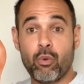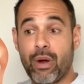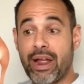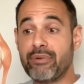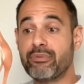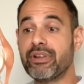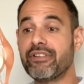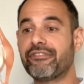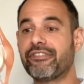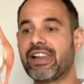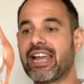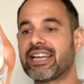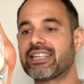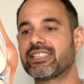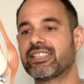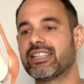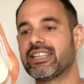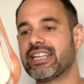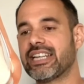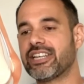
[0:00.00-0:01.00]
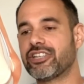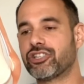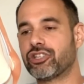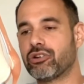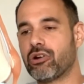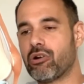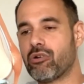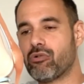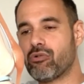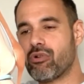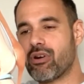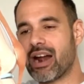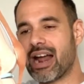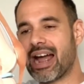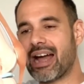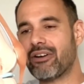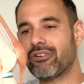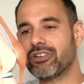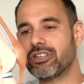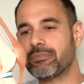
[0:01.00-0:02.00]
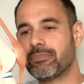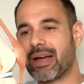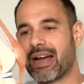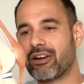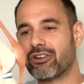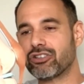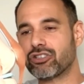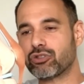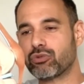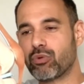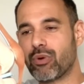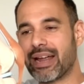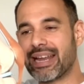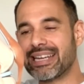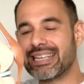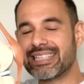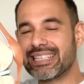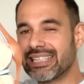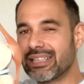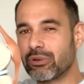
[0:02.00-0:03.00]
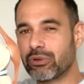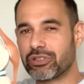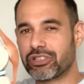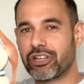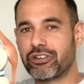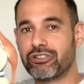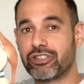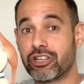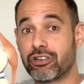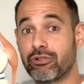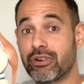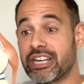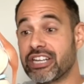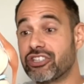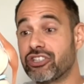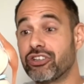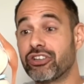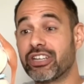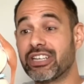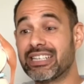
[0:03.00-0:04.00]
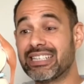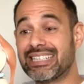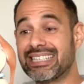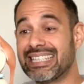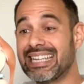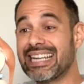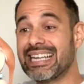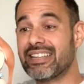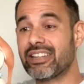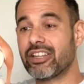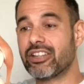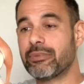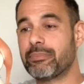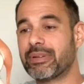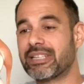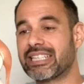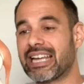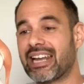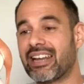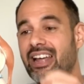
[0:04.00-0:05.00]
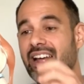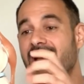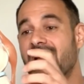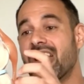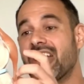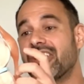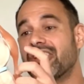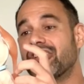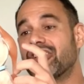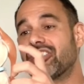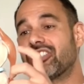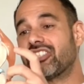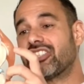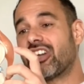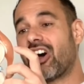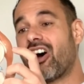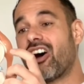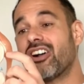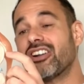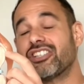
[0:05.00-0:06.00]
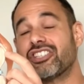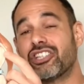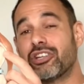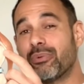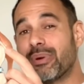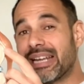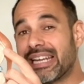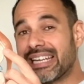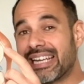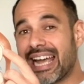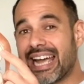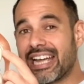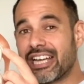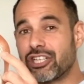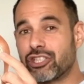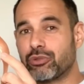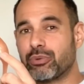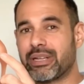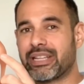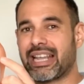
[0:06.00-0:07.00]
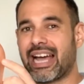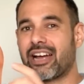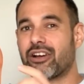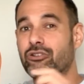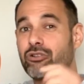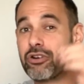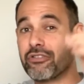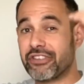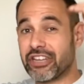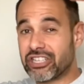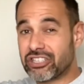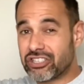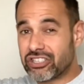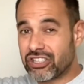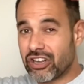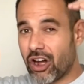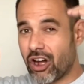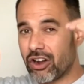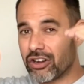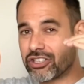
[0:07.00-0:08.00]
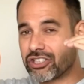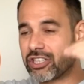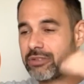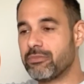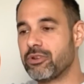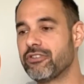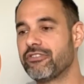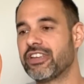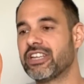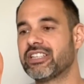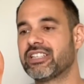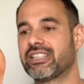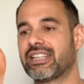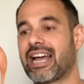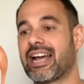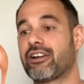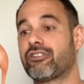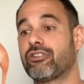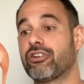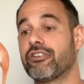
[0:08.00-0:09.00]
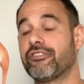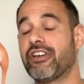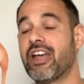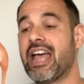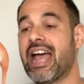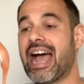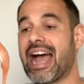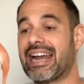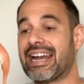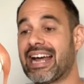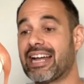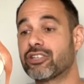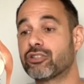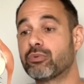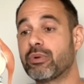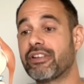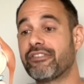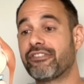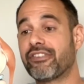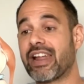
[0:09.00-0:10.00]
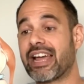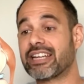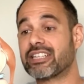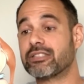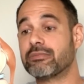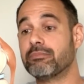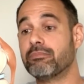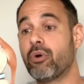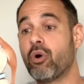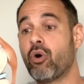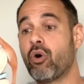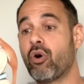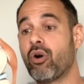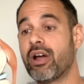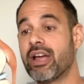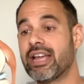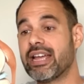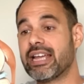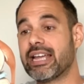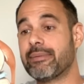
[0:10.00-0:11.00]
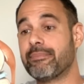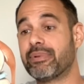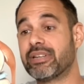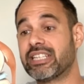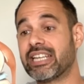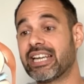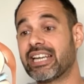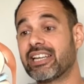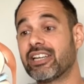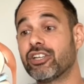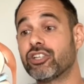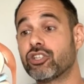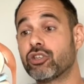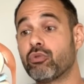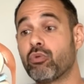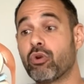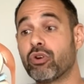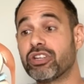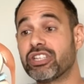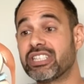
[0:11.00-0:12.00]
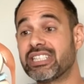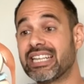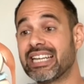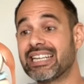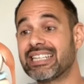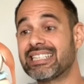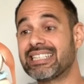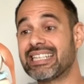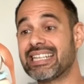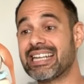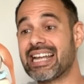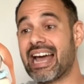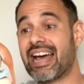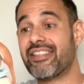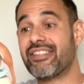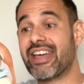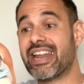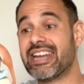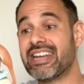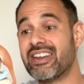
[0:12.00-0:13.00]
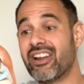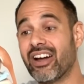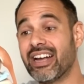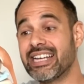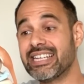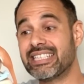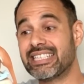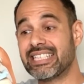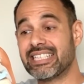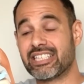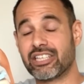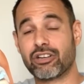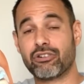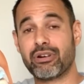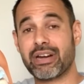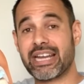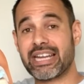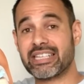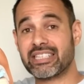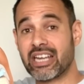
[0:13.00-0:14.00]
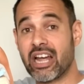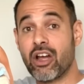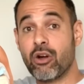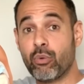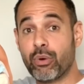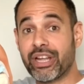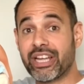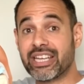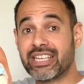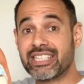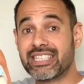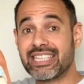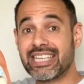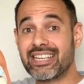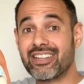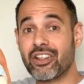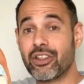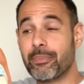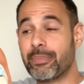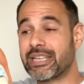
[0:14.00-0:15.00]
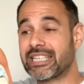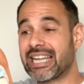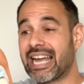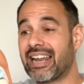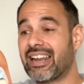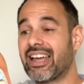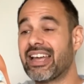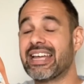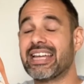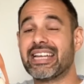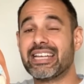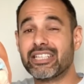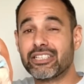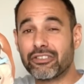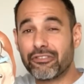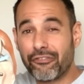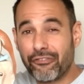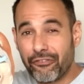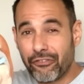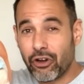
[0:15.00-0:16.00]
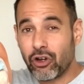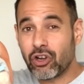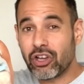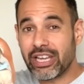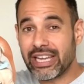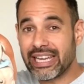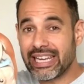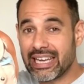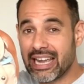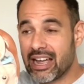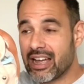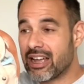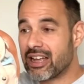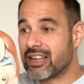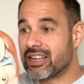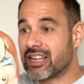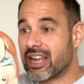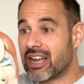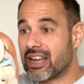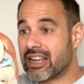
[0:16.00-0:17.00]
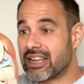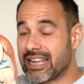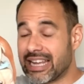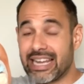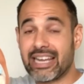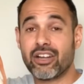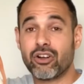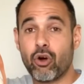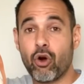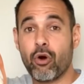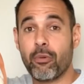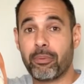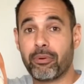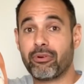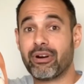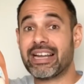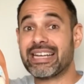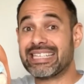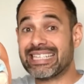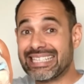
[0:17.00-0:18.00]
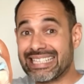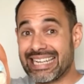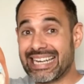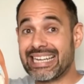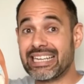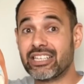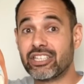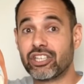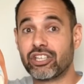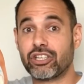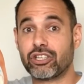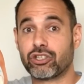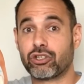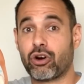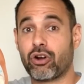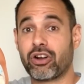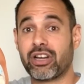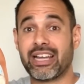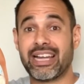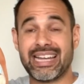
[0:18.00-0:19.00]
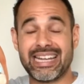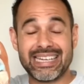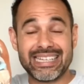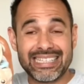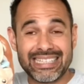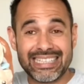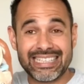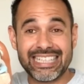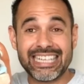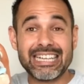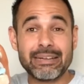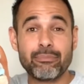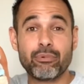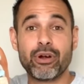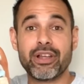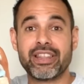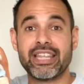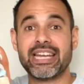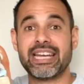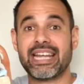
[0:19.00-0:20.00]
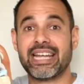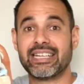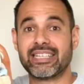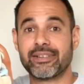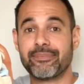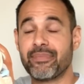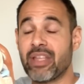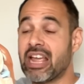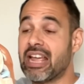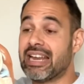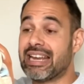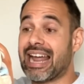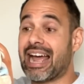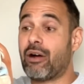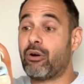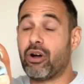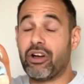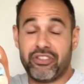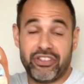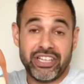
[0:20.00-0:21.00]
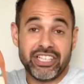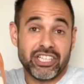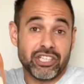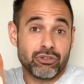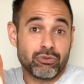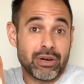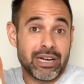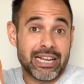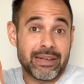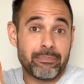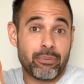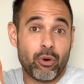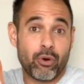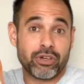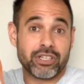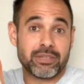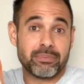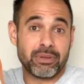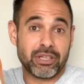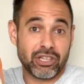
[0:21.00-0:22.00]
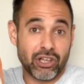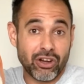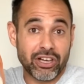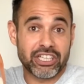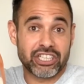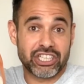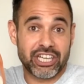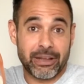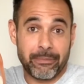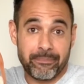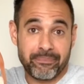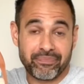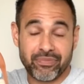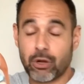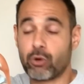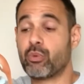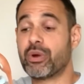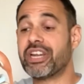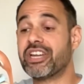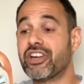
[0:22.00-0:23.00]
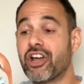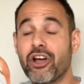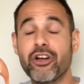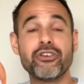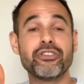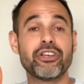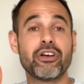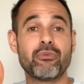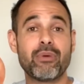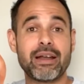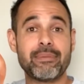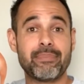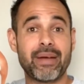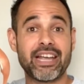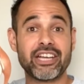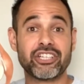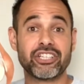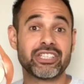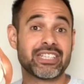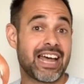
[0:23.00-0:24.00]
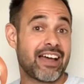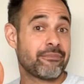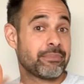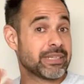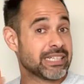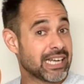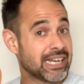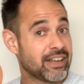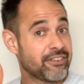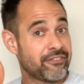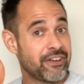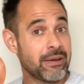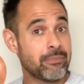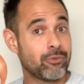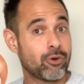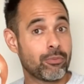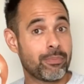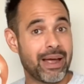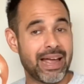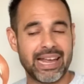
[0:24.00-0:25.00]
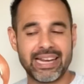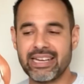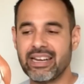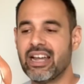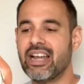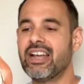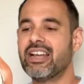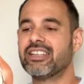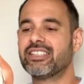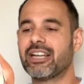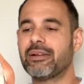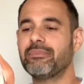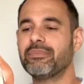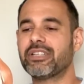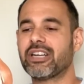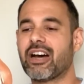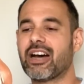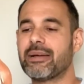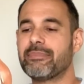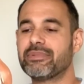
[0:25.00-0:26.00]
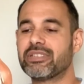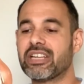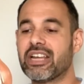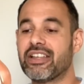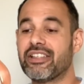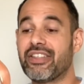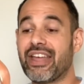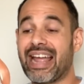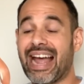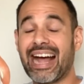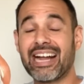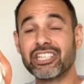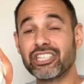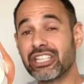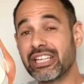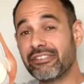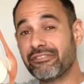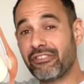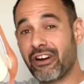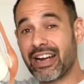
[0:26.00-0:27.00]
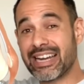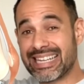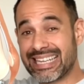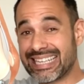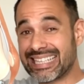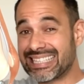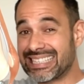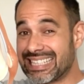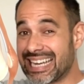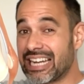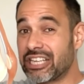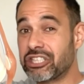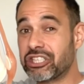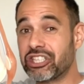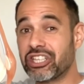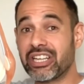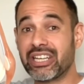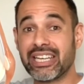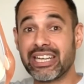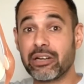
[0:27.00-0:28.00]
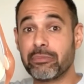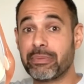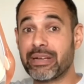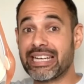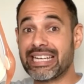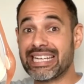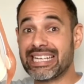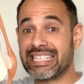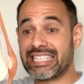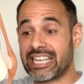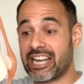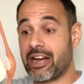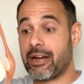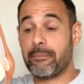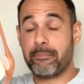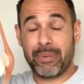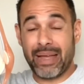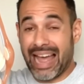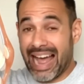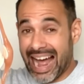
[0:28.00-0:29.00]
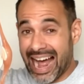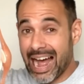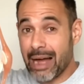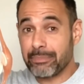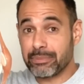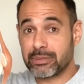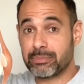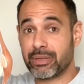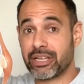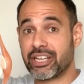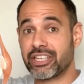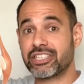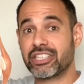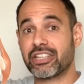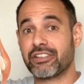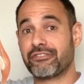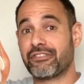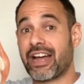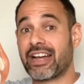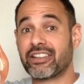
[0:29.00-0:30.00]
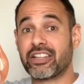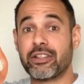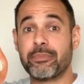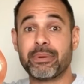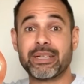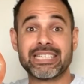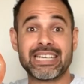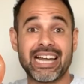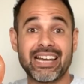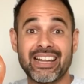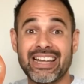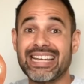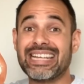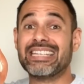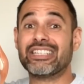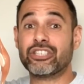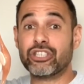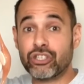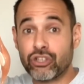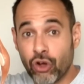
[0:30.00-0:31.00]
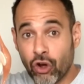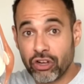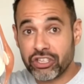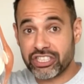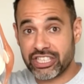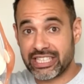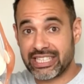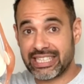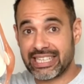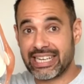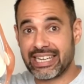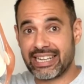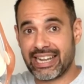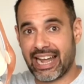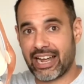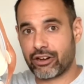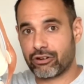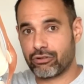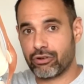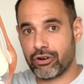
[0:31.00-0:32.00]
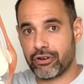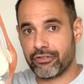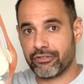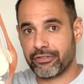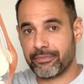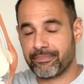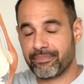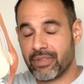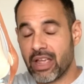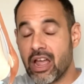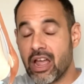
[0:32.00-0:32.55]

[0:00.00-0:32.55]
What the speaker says: When we flex the knee to around about 20 or so degrees, you can see that the patella starts to engage with that groove. It starts to move into that groove. And as we flex more, in particular towards 60 and then 90 degrees, we can see that the patella is fully incorporated into the trochlea. It's deep within it. Now, this is really important to pathology. We know that when patients have patellofemoral pain, sometimes they actually find extension a little bit easier, perhaps because of the fact that the patella is not sitting in that groove.